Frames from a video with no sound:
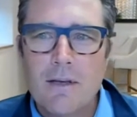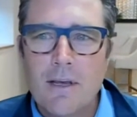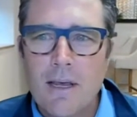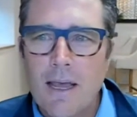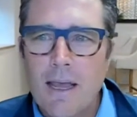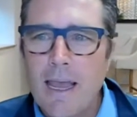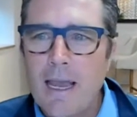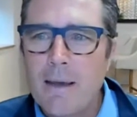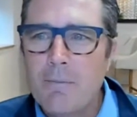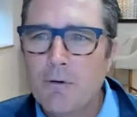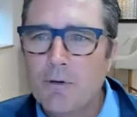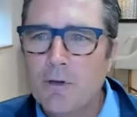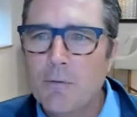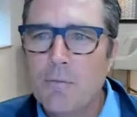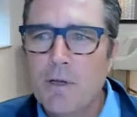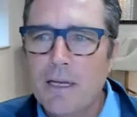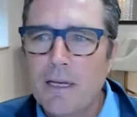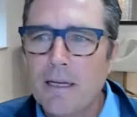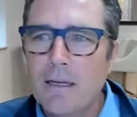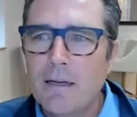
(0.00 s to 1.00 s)
able to
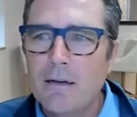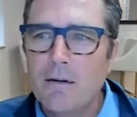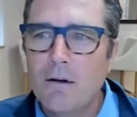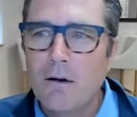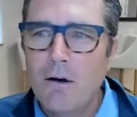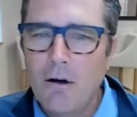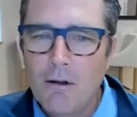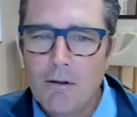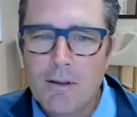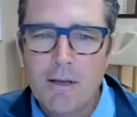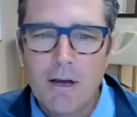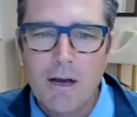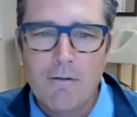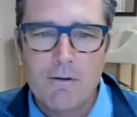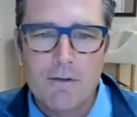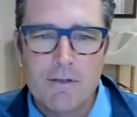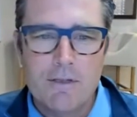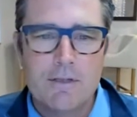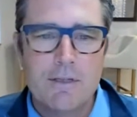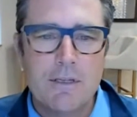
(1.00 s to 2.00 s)
be in all the
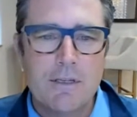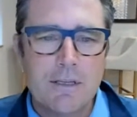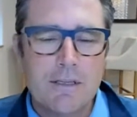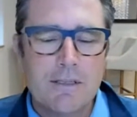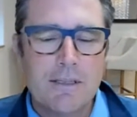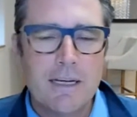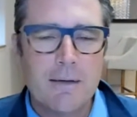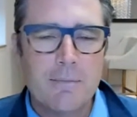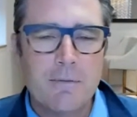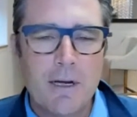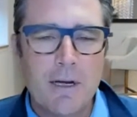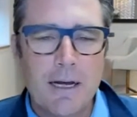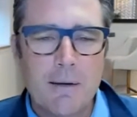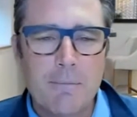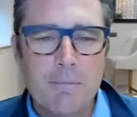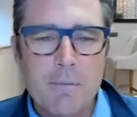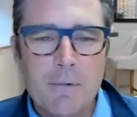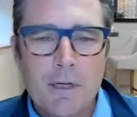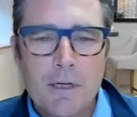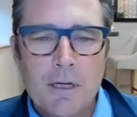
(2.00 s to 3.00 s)
offices at the same
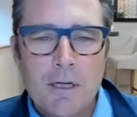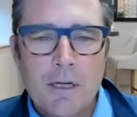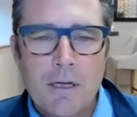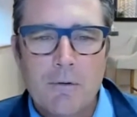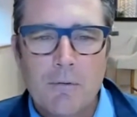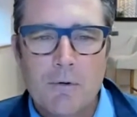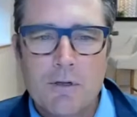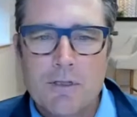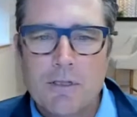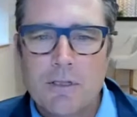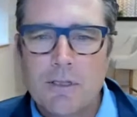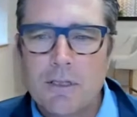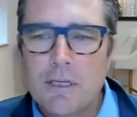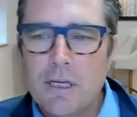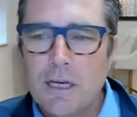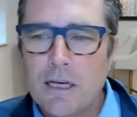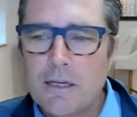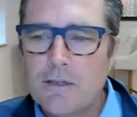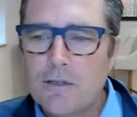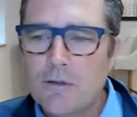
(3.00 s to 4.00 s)
time, was to
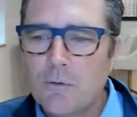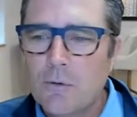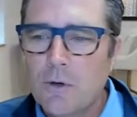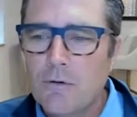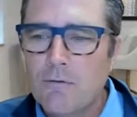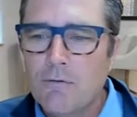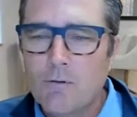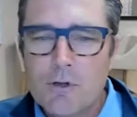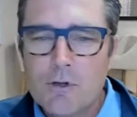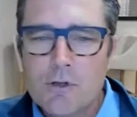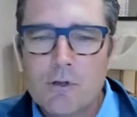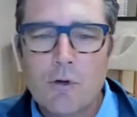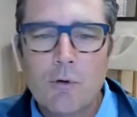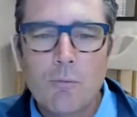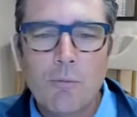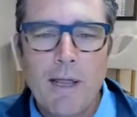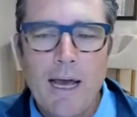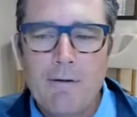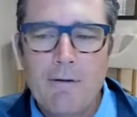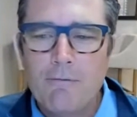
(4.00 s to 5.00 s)
get to a virtual
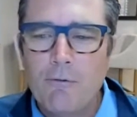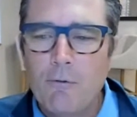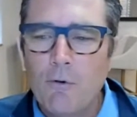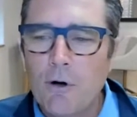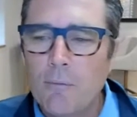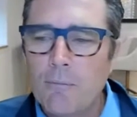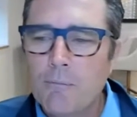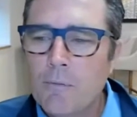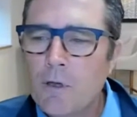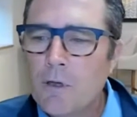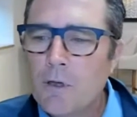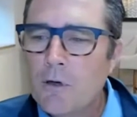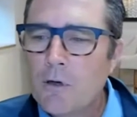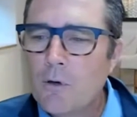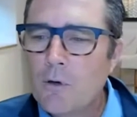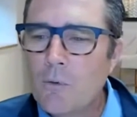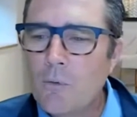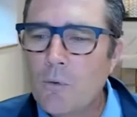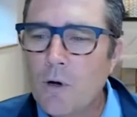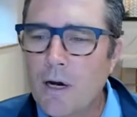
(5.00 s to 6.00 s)
platform
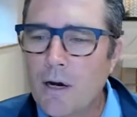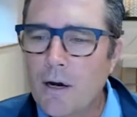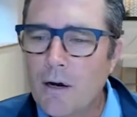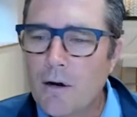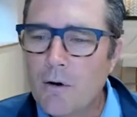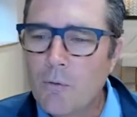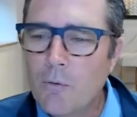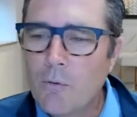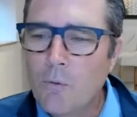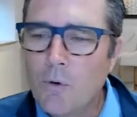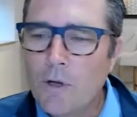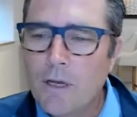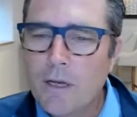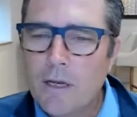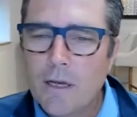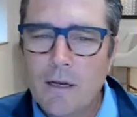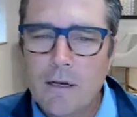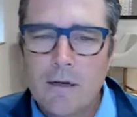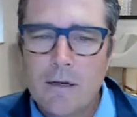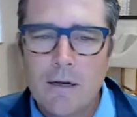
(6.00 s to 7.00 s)
where we
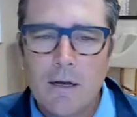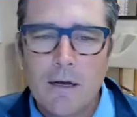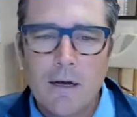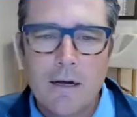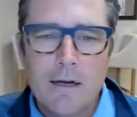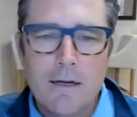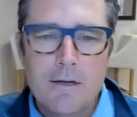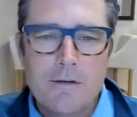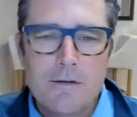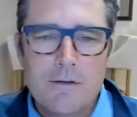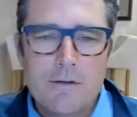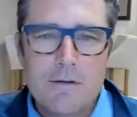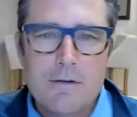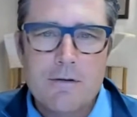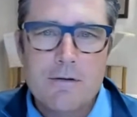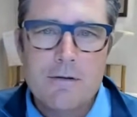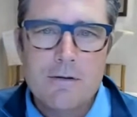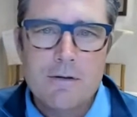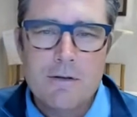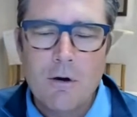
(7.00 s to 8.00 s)
can
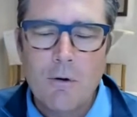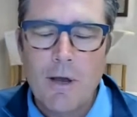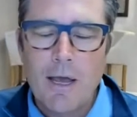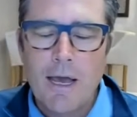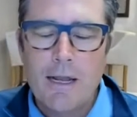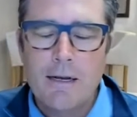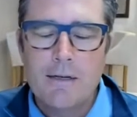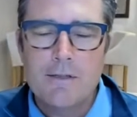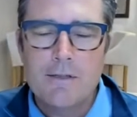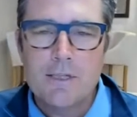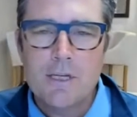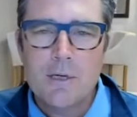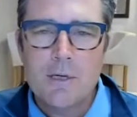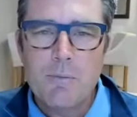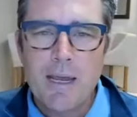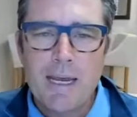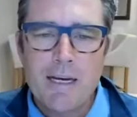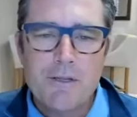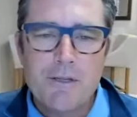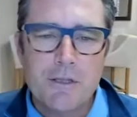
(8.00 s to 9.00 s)
go ahead and see
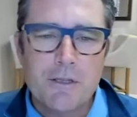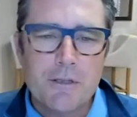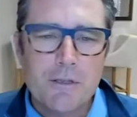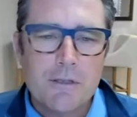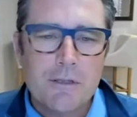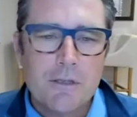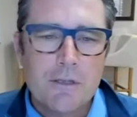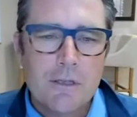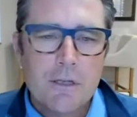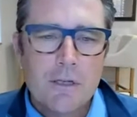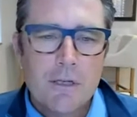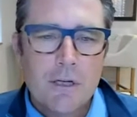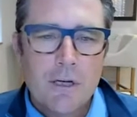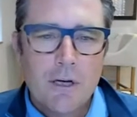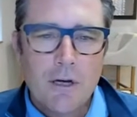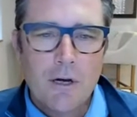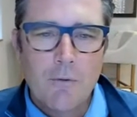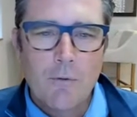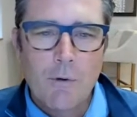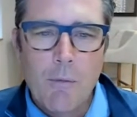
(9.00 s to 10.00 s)
patients
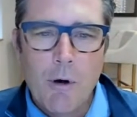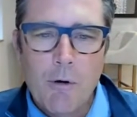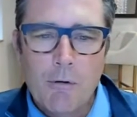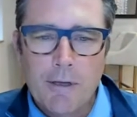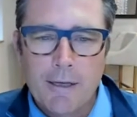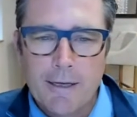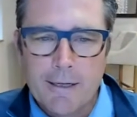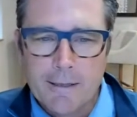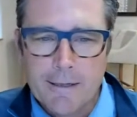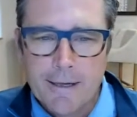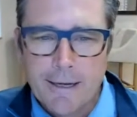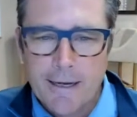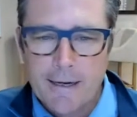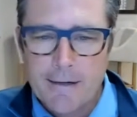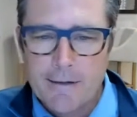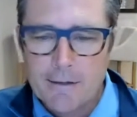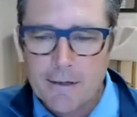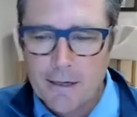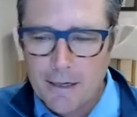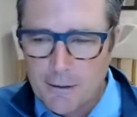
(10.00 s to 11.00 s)
remotely.
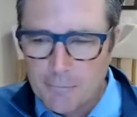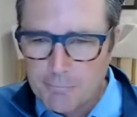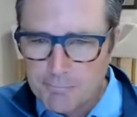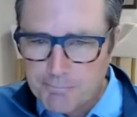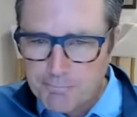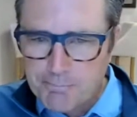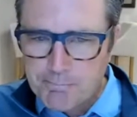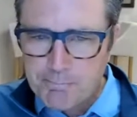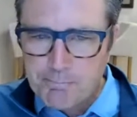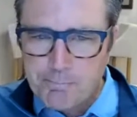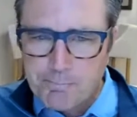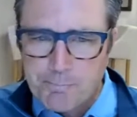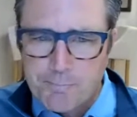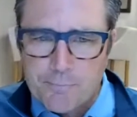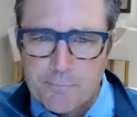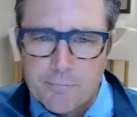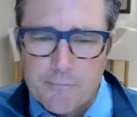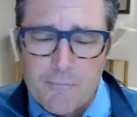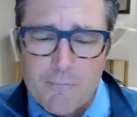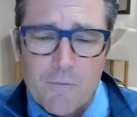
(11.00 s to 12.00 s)
And
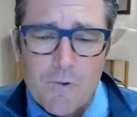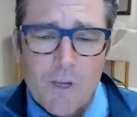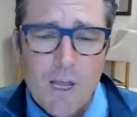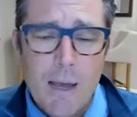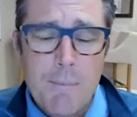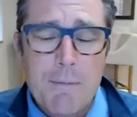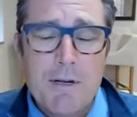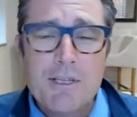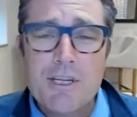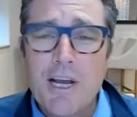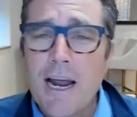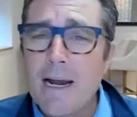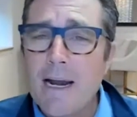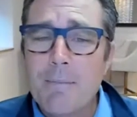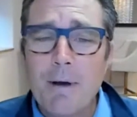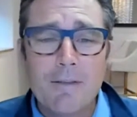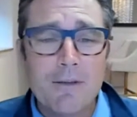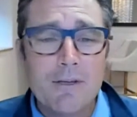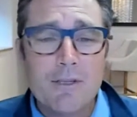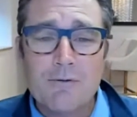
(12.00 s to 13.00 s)
I've been chatting
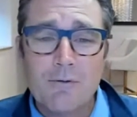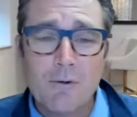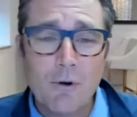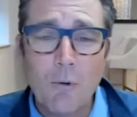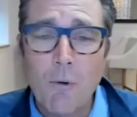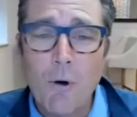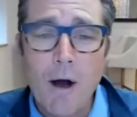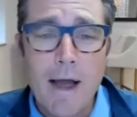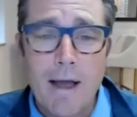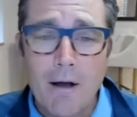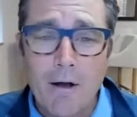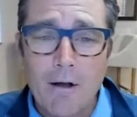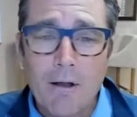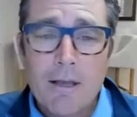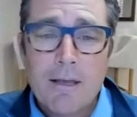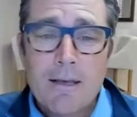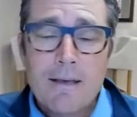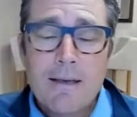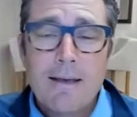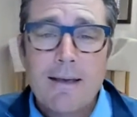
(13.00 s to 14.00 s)
about this for a
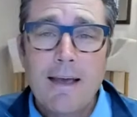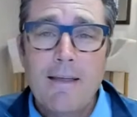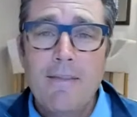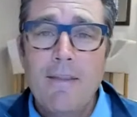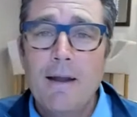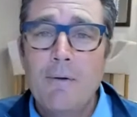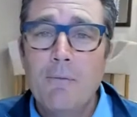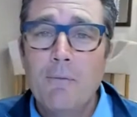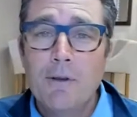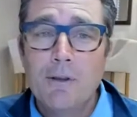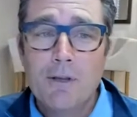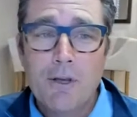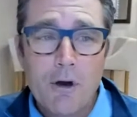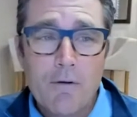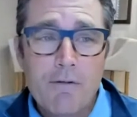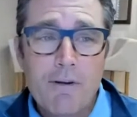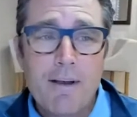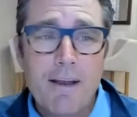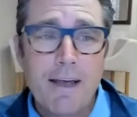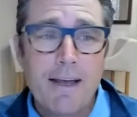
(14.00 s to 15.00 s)
while. And then with
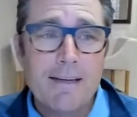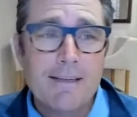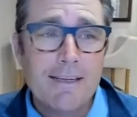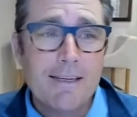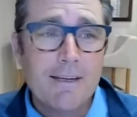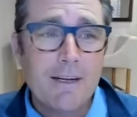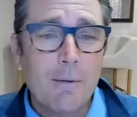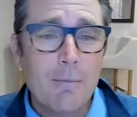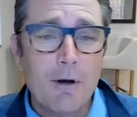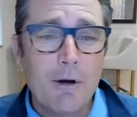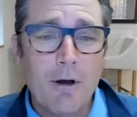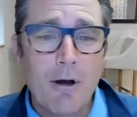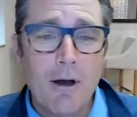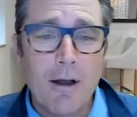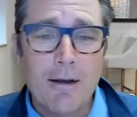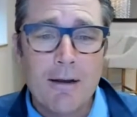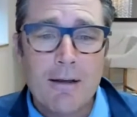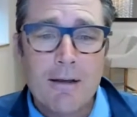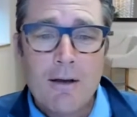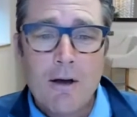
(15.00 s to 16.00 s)
COVID-19 coming
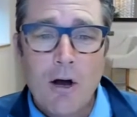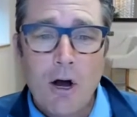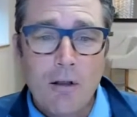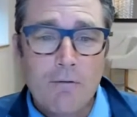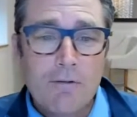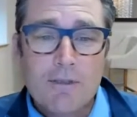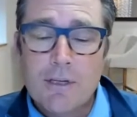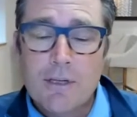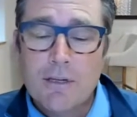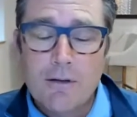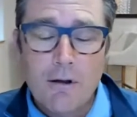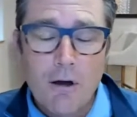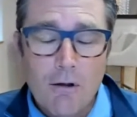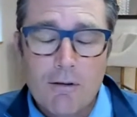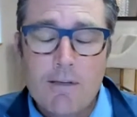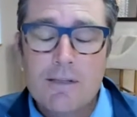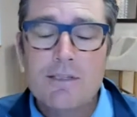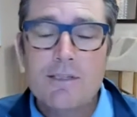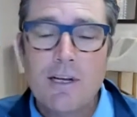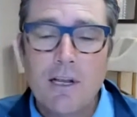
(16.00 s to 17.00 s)
on, all of a sudden,
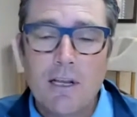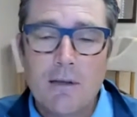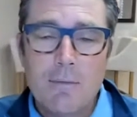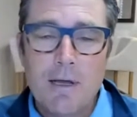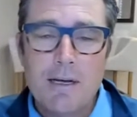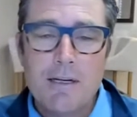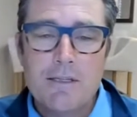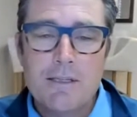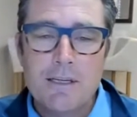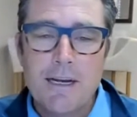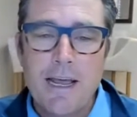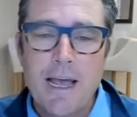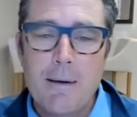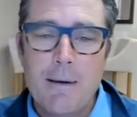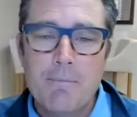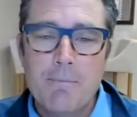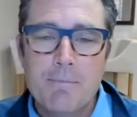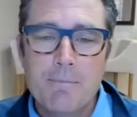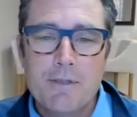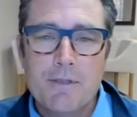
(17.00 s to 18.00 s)
all these telemedicine
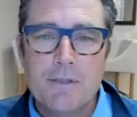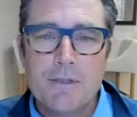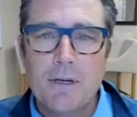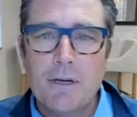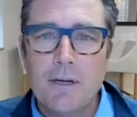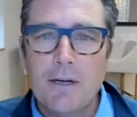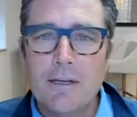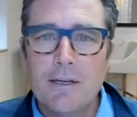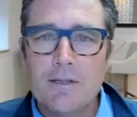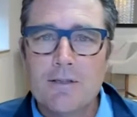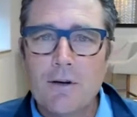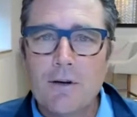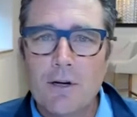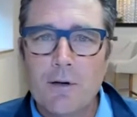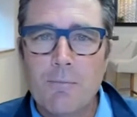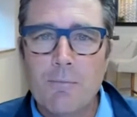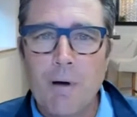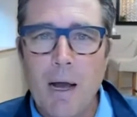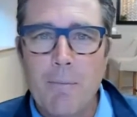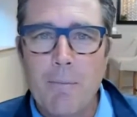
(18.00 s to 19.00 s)
apps
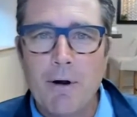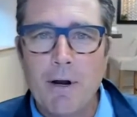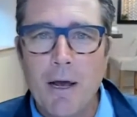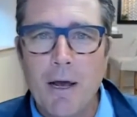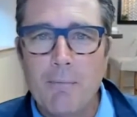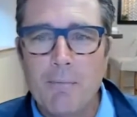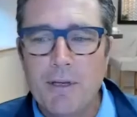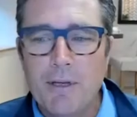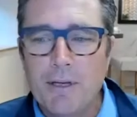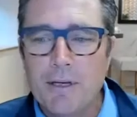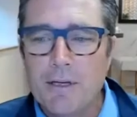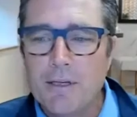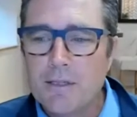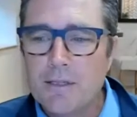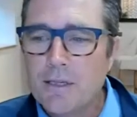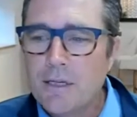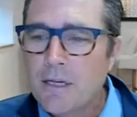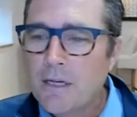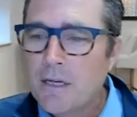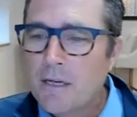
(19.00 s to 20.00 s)
started popping up,
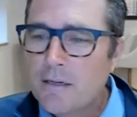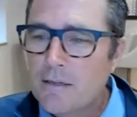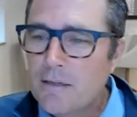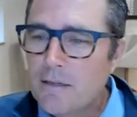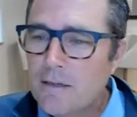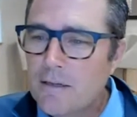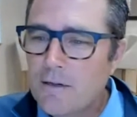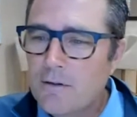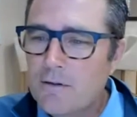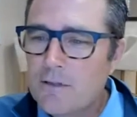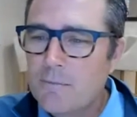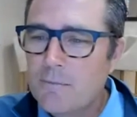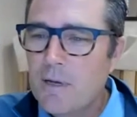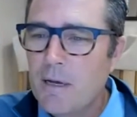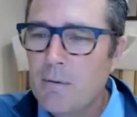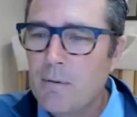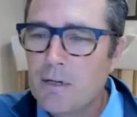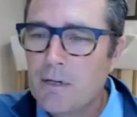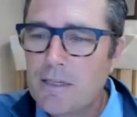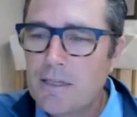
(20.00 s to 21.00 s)
because to be
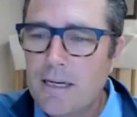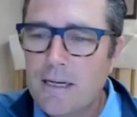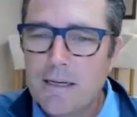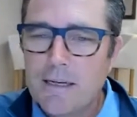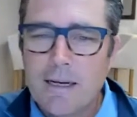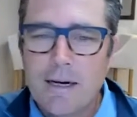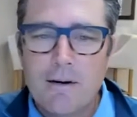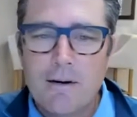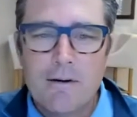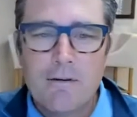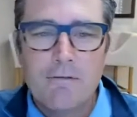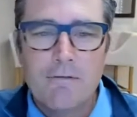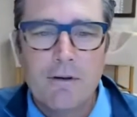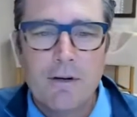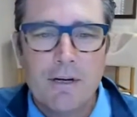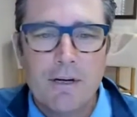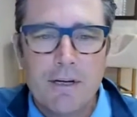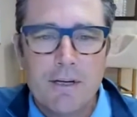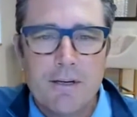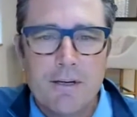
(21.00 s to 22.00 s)
able to take care
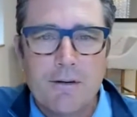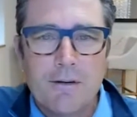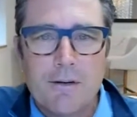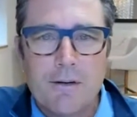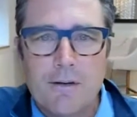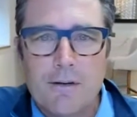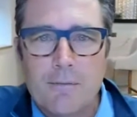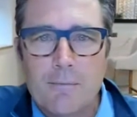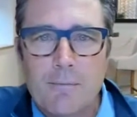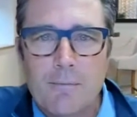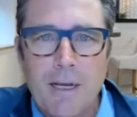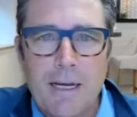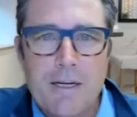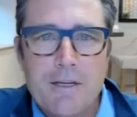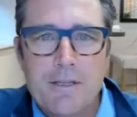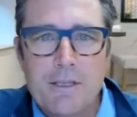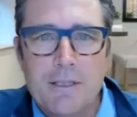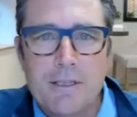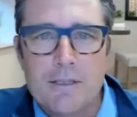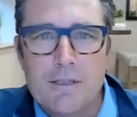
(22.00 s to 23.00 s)
of your
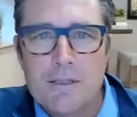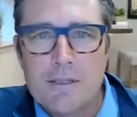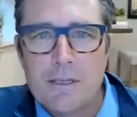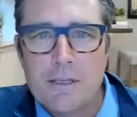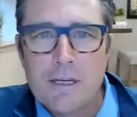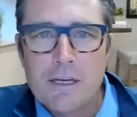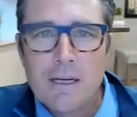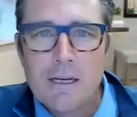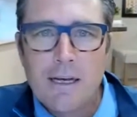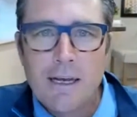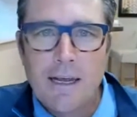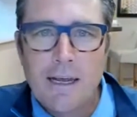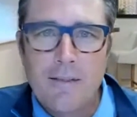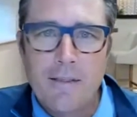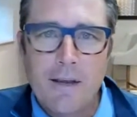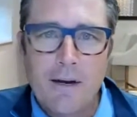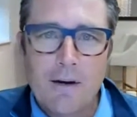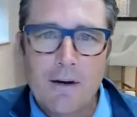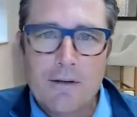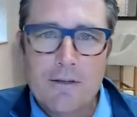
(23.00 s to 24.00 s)
patients,
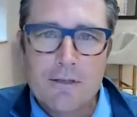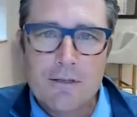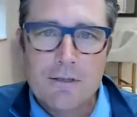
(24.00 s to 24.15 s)
and they're